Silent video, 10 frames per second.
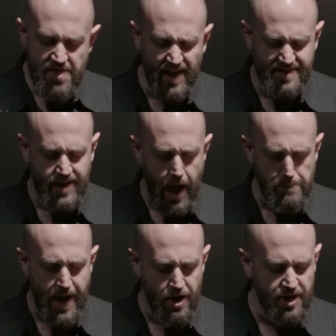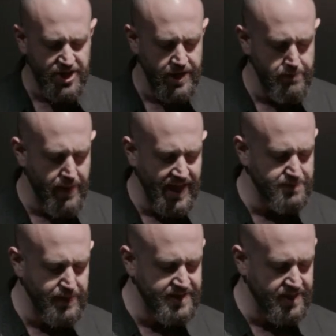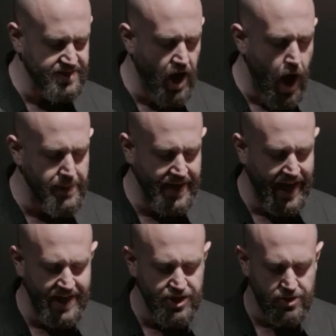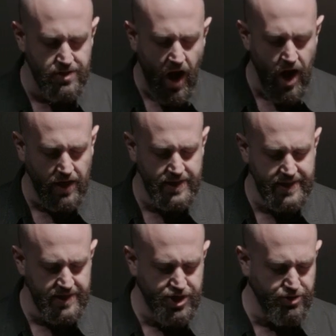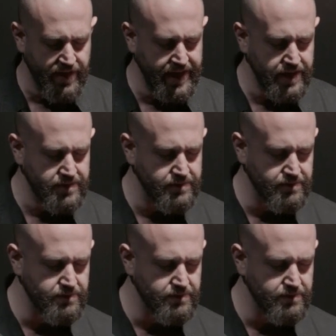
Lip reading: Thus I perish in amazement, a sobbing angel hung in a tree.